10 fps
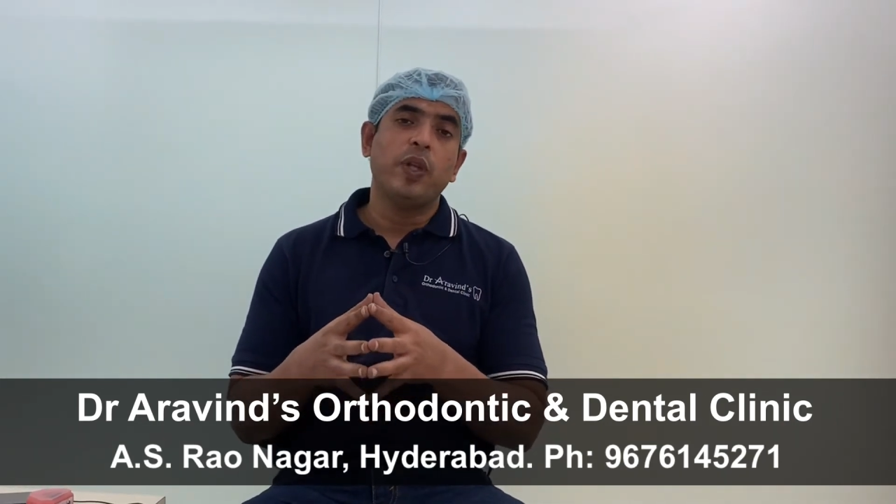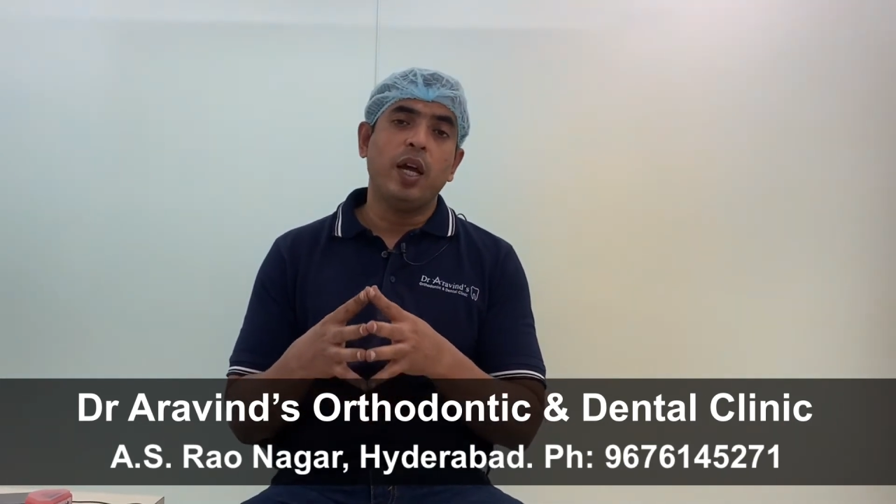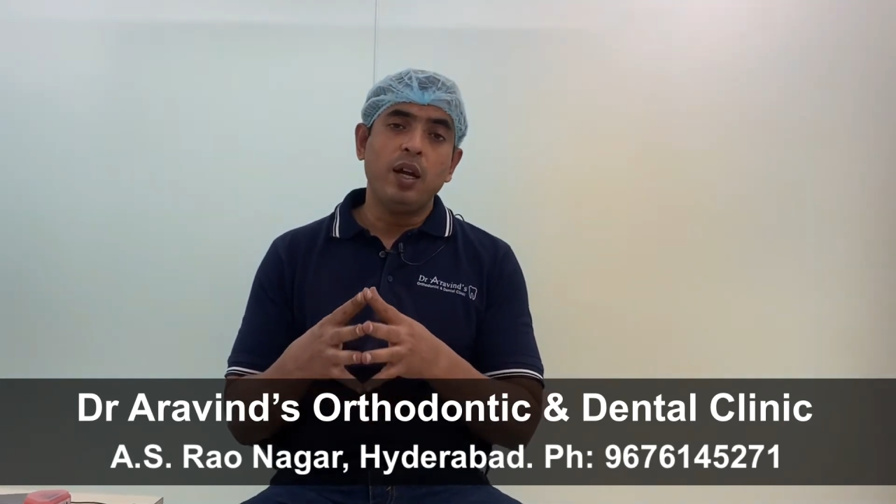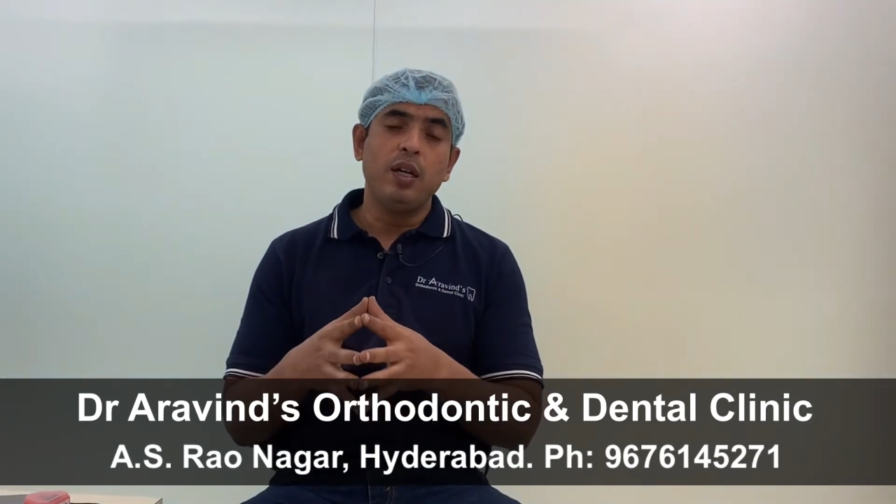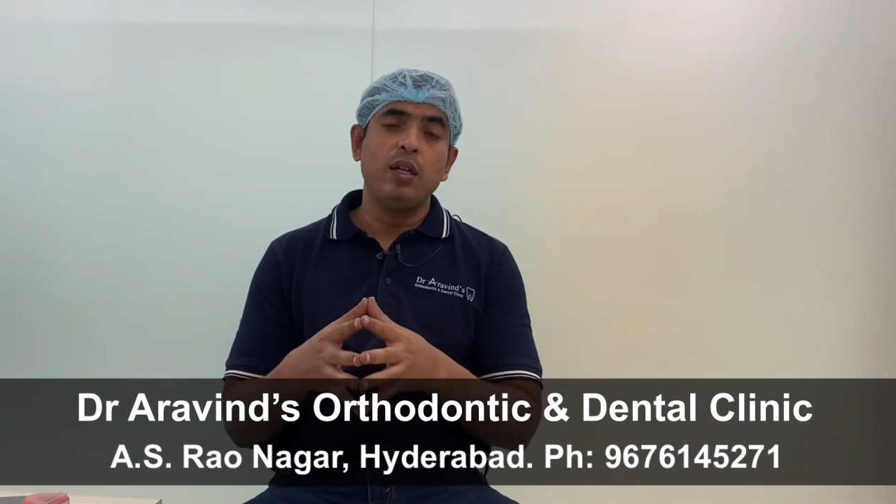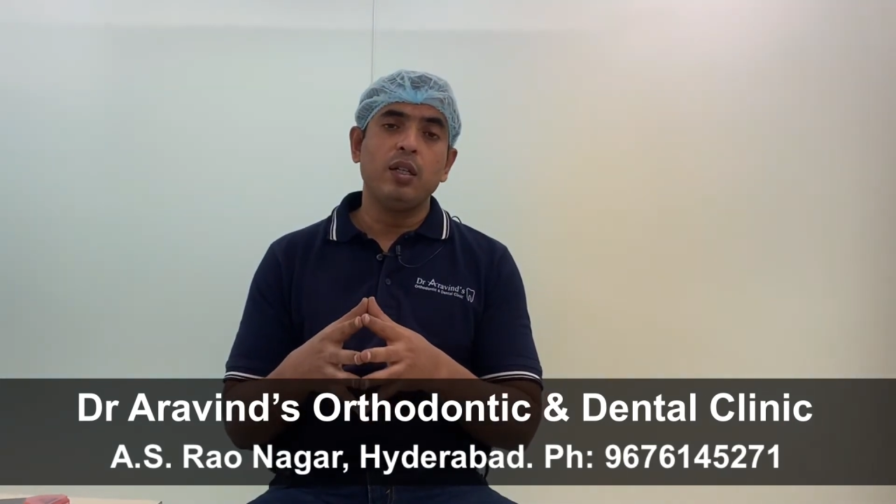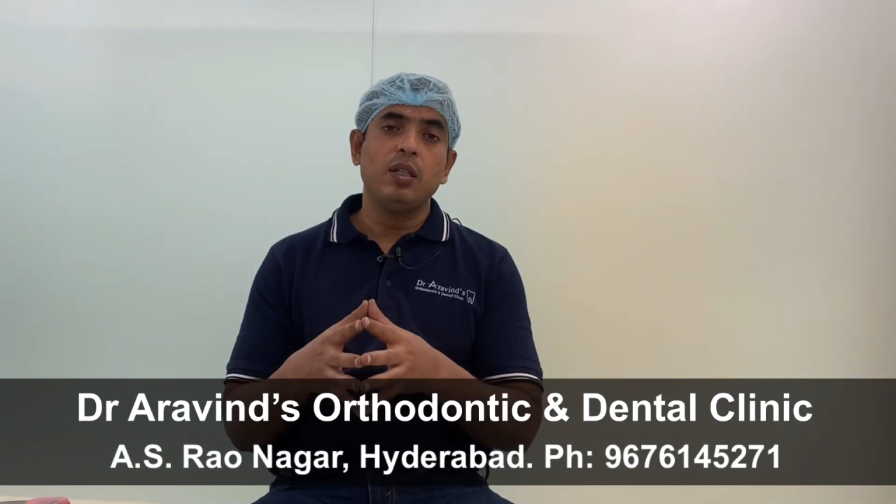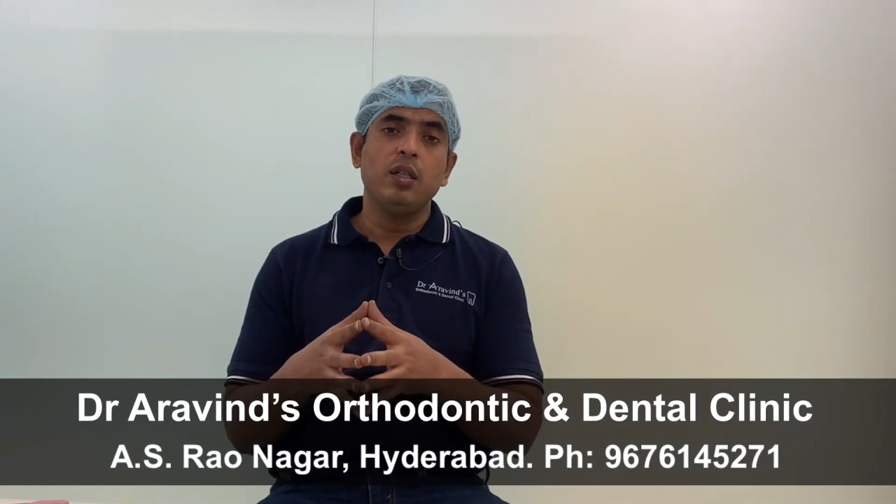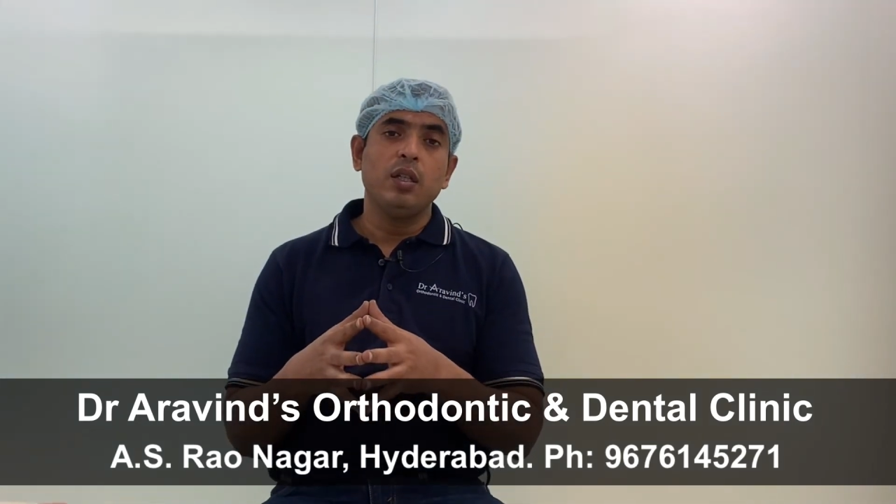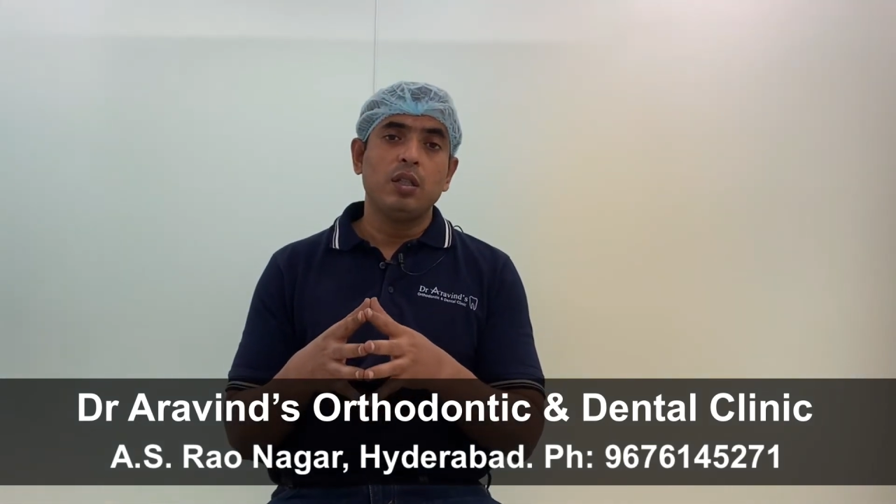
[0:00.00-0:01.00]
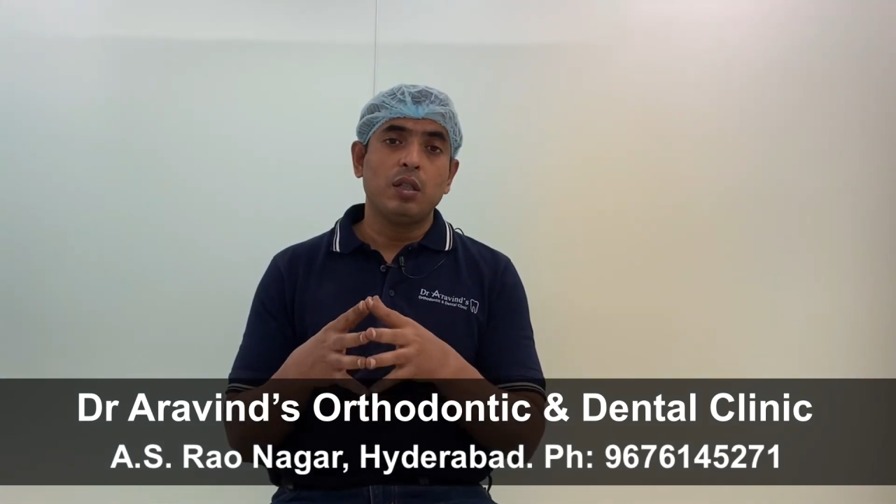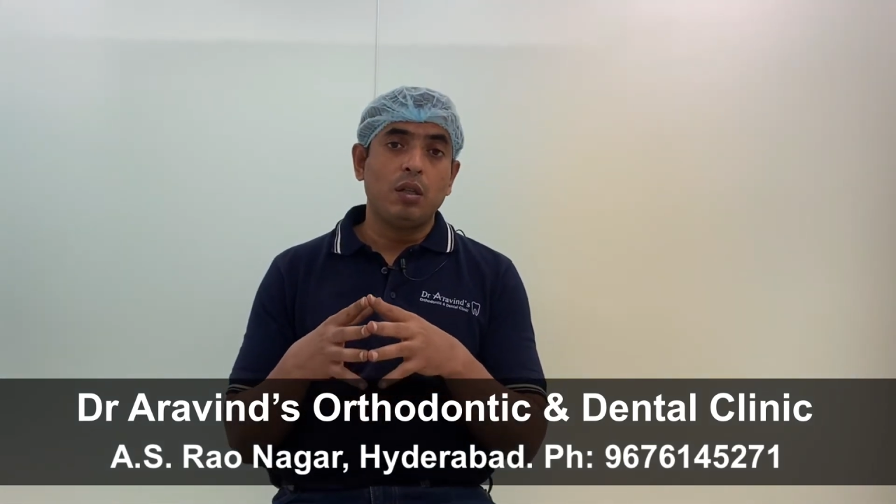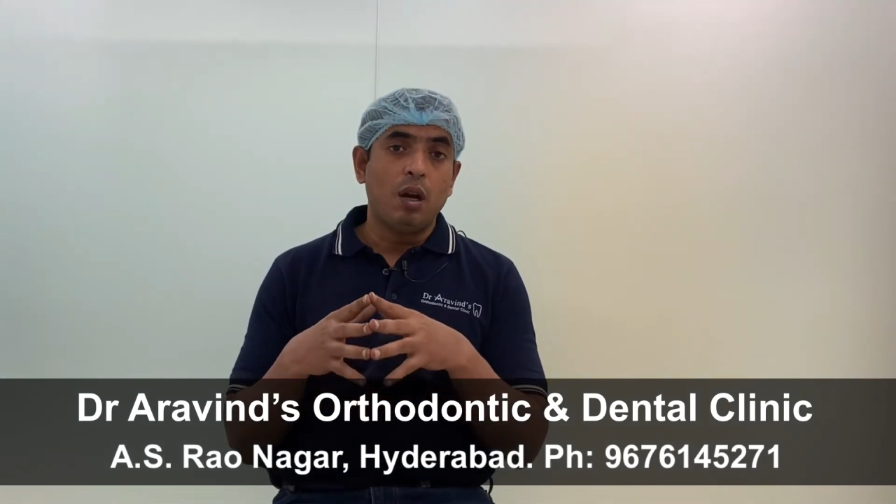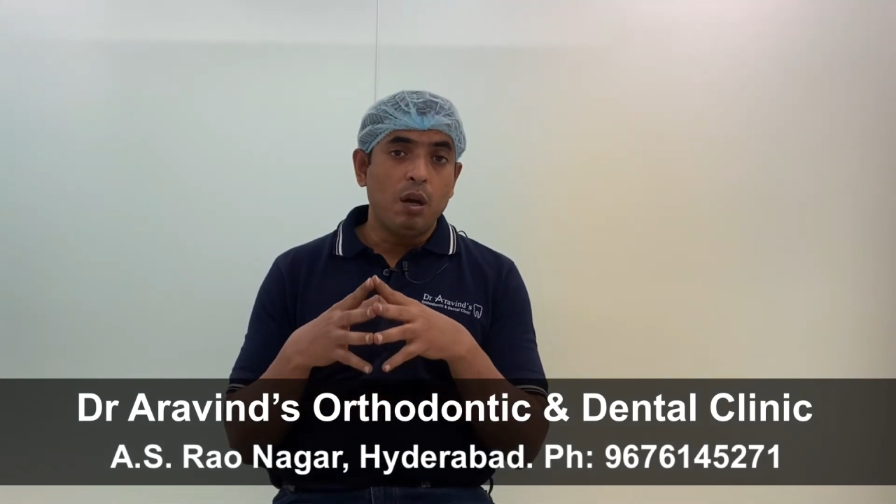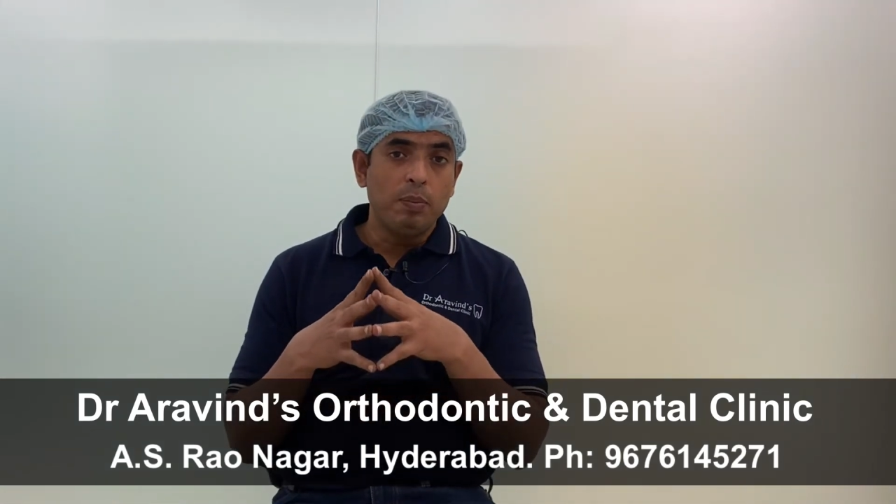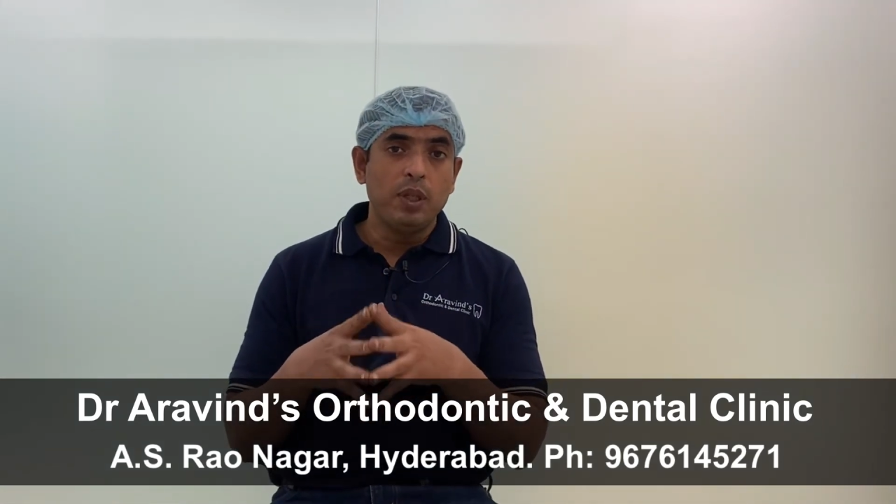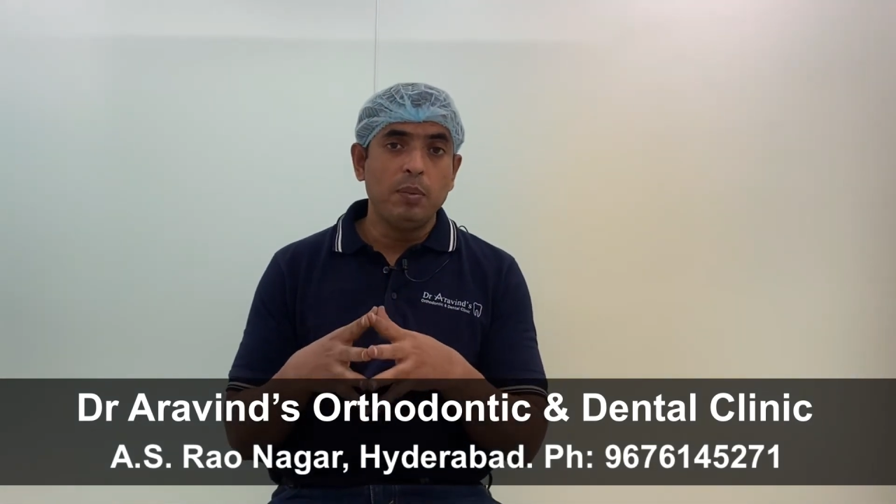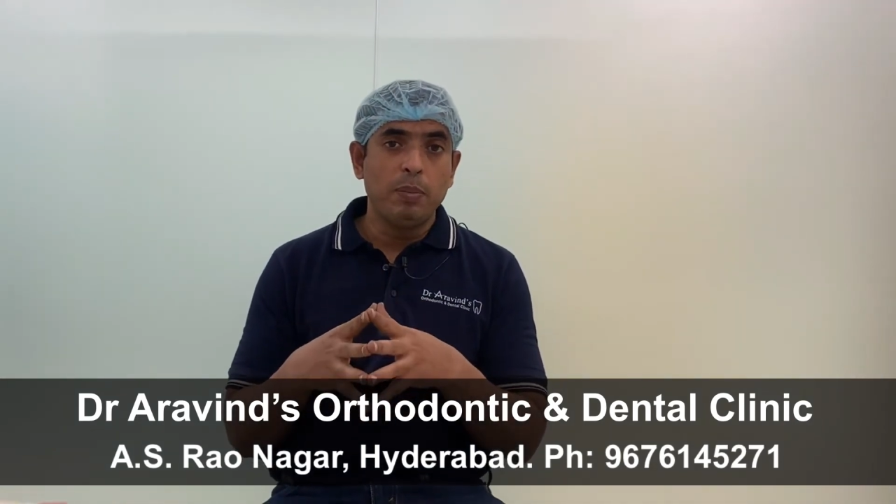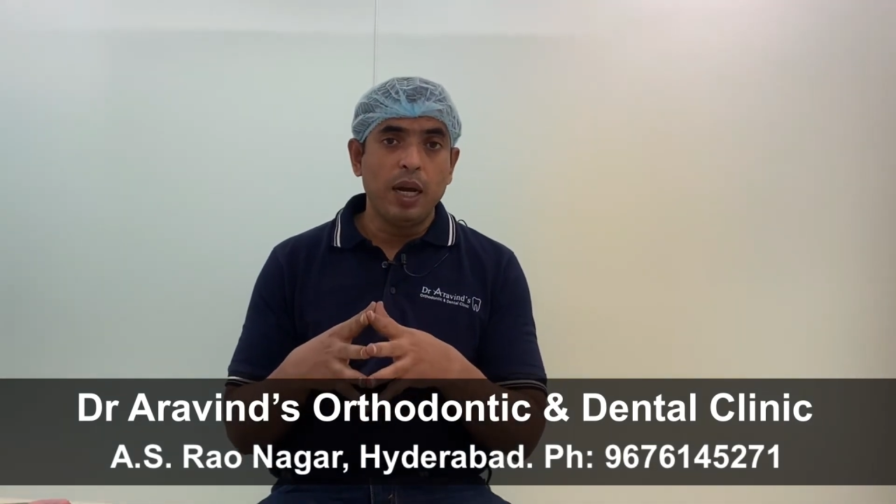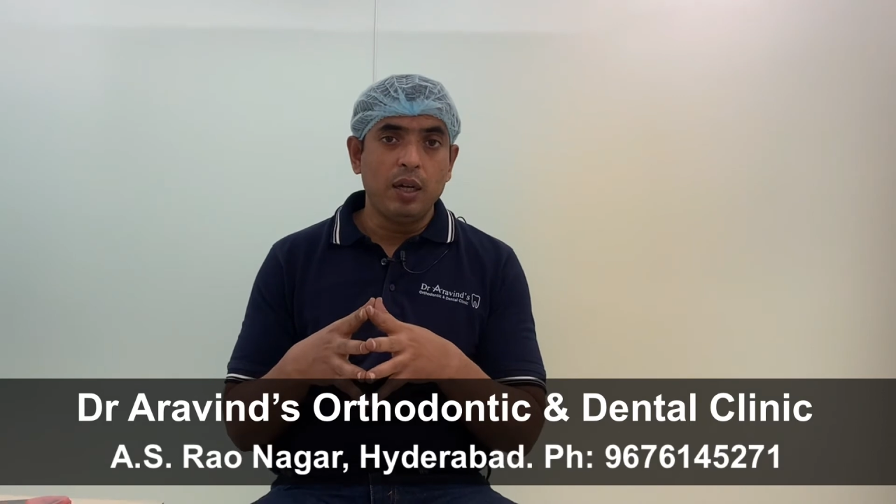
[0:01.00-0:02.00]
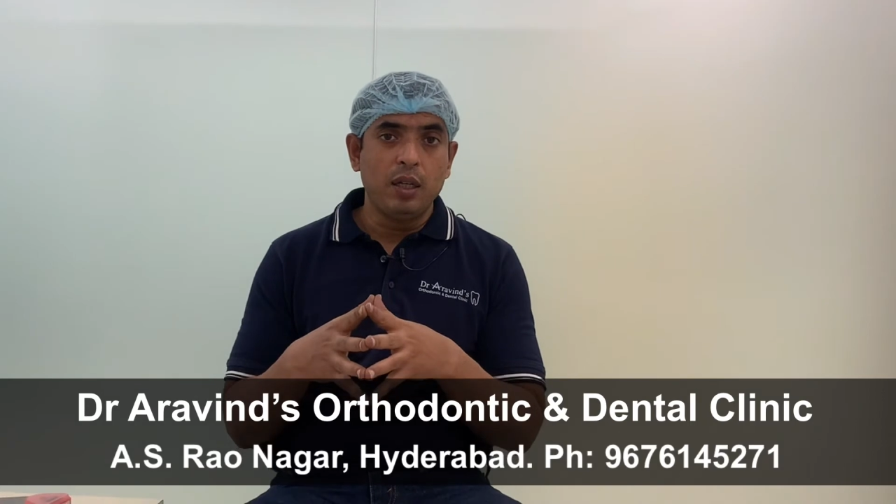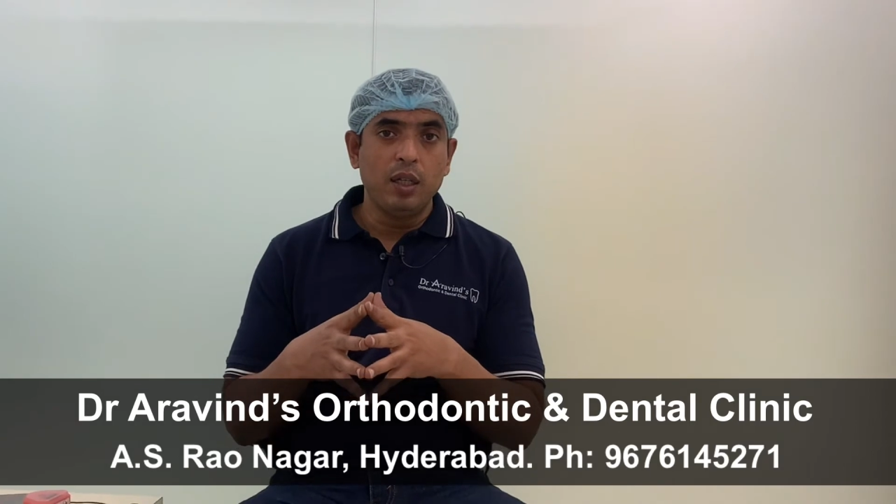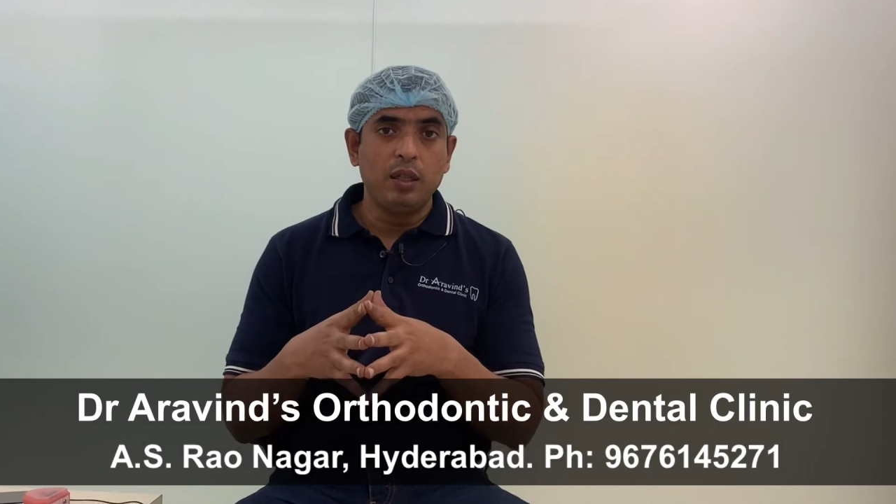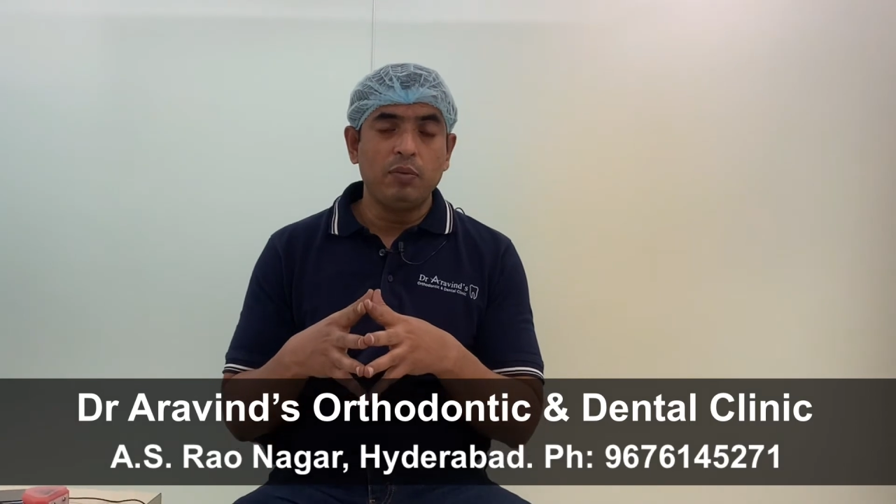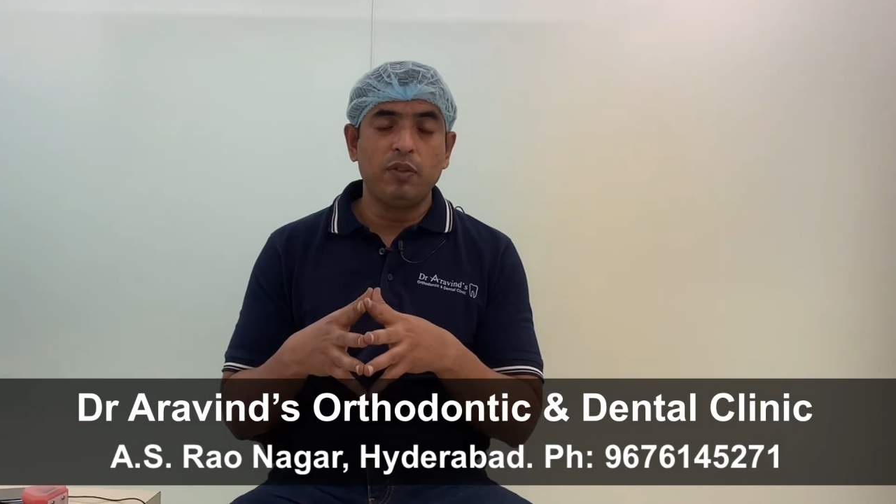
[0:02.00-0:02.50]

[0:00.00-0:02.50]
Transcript: and stop the back teeth